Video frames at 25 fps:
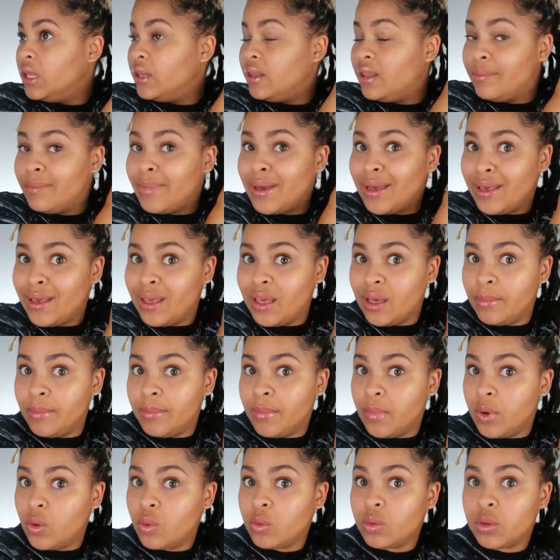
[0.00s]
they might get
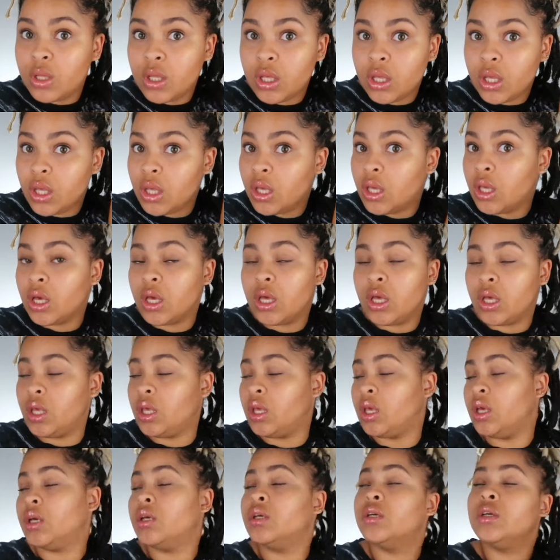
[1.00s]
moldy.
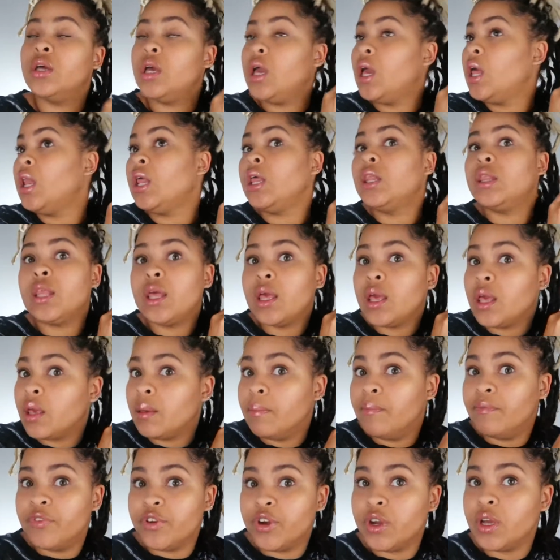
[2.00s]
Anything
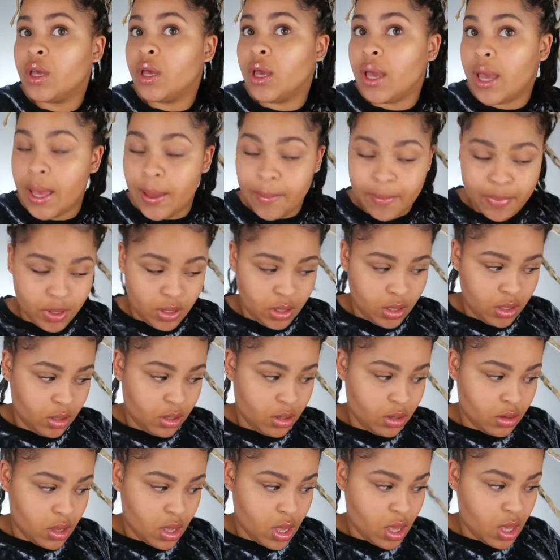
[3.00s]
can freaking happen,
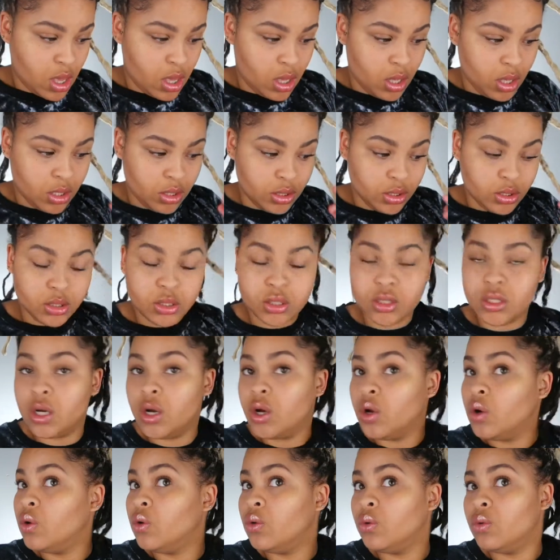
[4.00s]
okay?
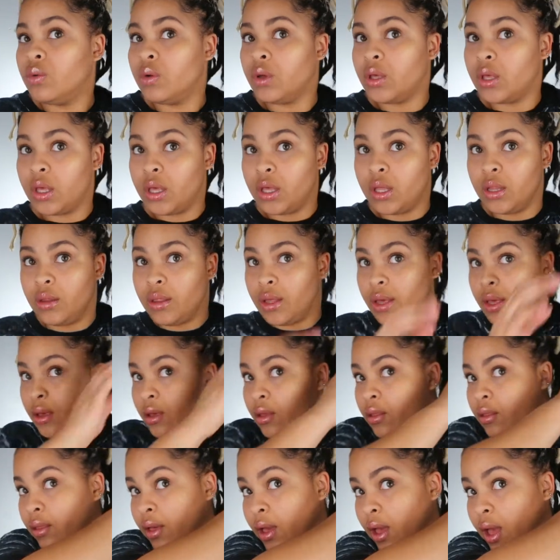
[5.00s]
Don't get
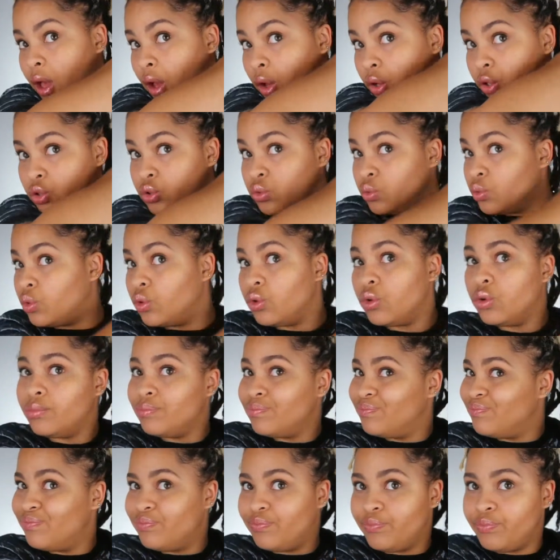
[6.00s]
like the actual
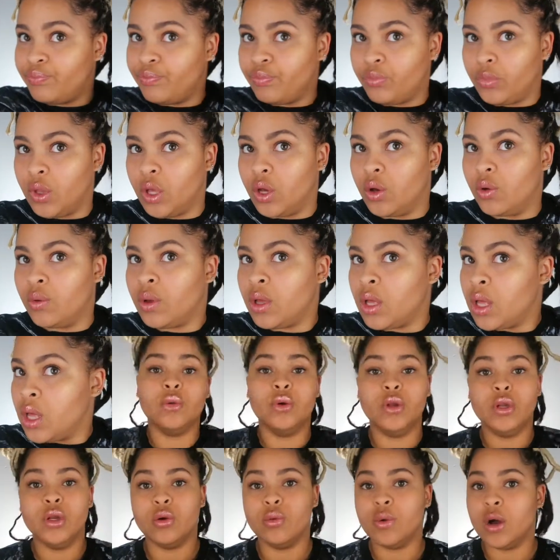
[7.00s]
no.
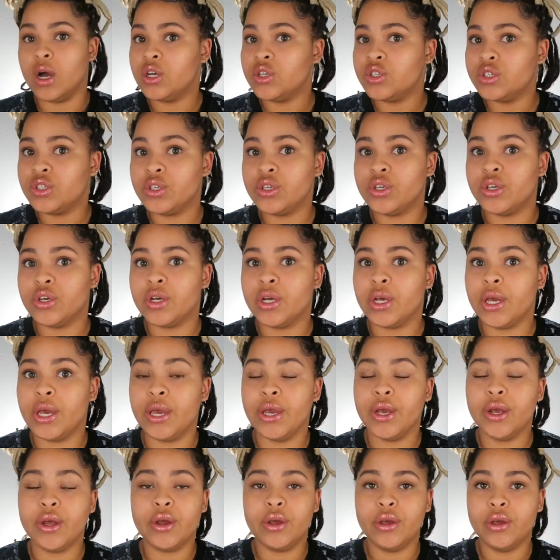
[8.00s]
When you're washing your
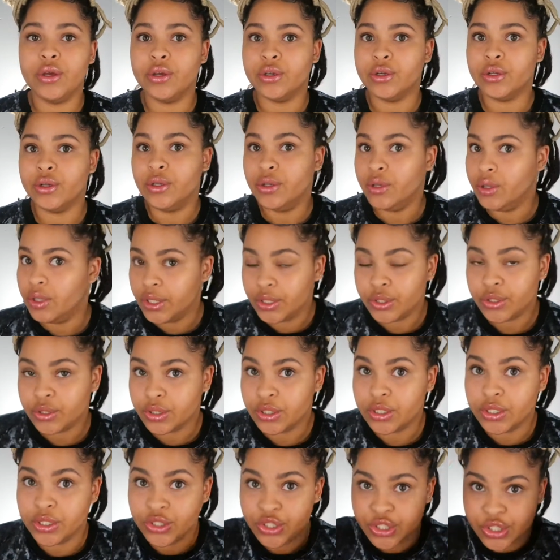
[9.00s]
hair, you're
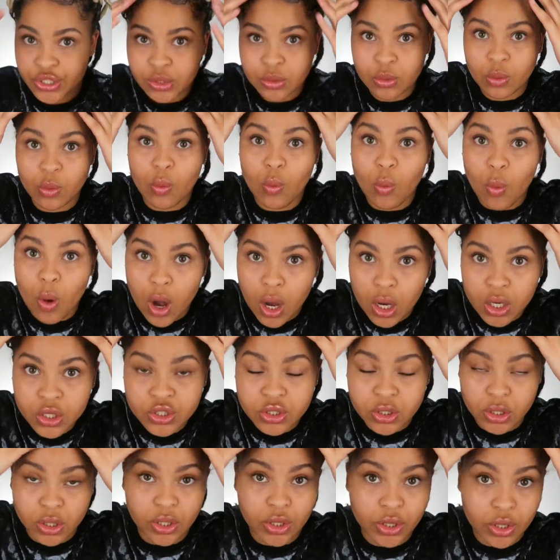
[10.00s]
literally just
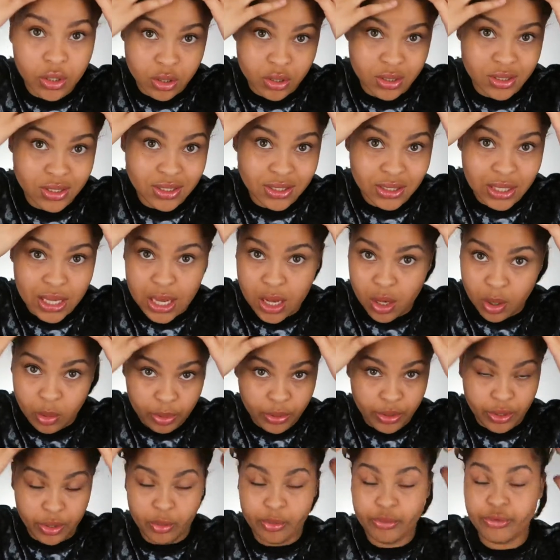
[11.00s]
washing your scalp,
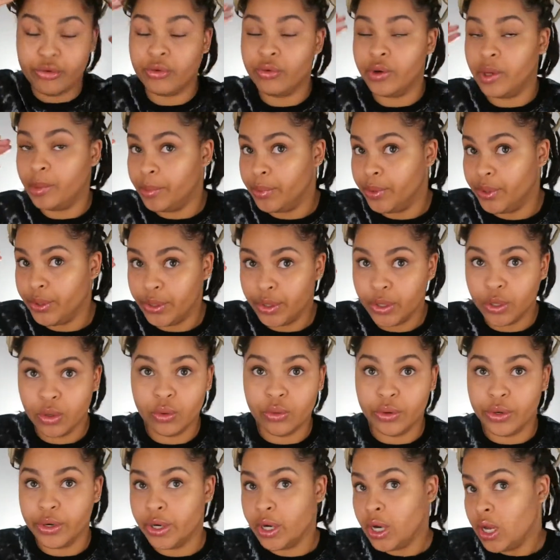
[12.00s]
your perimeter,
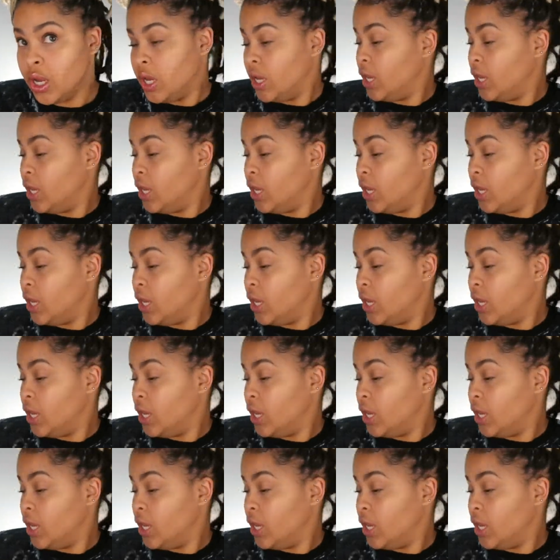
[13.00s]
or